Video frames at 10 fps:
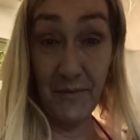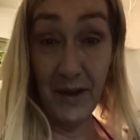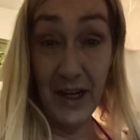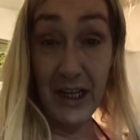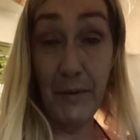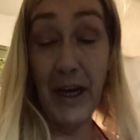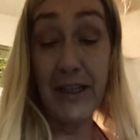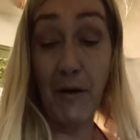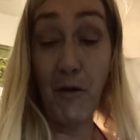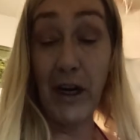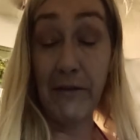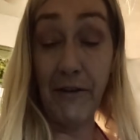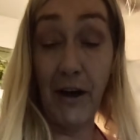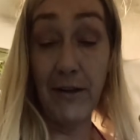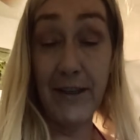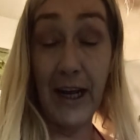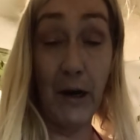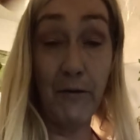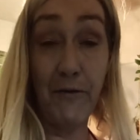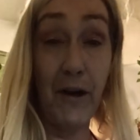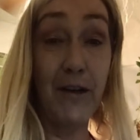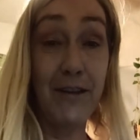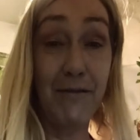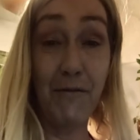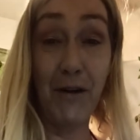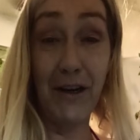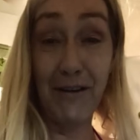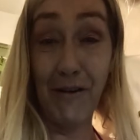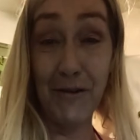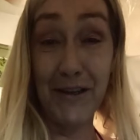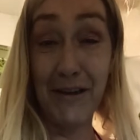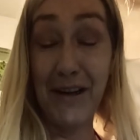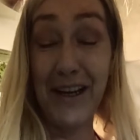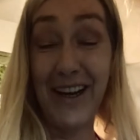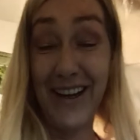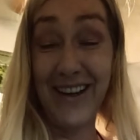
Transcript: Depends on where it falls and how it falls and where it goes in the reading.